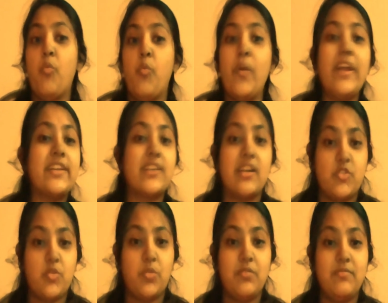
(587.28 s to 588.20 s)
Weed
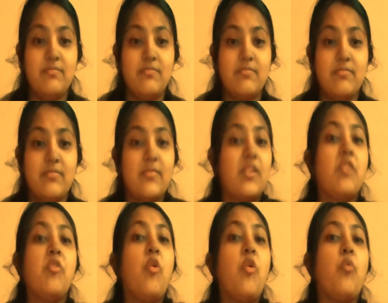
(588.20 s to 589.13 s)
control.
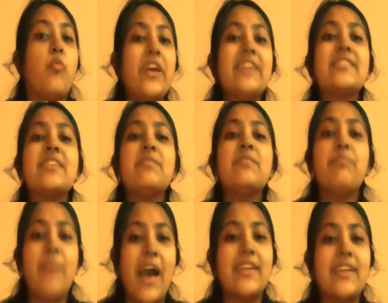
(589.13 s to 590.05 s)
Weeds in
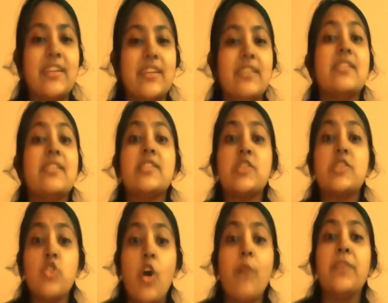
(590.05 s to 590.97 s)
paddy
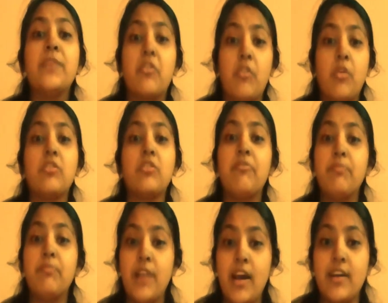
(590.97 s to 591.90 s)
stop the growth of
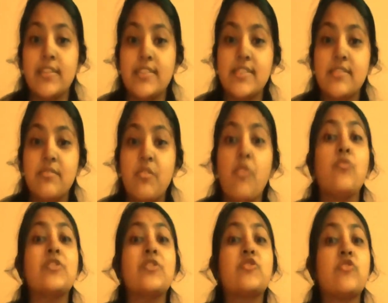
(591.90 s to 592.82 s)
plants,
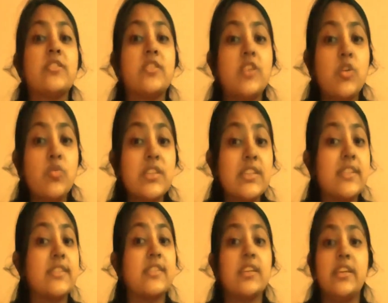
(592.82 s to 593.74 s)
which
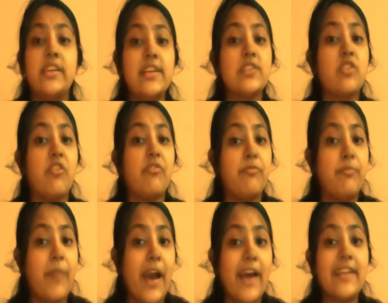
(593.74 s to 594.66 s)
reduces the yield of
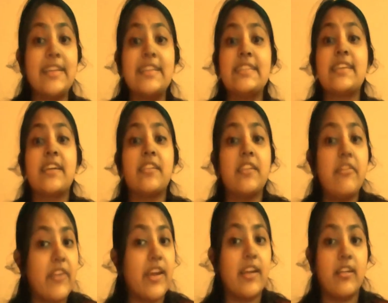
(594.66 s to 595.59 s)
paddy
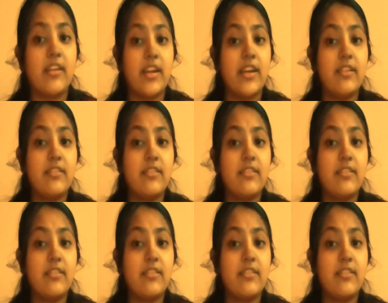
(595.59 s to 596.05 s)
significantly.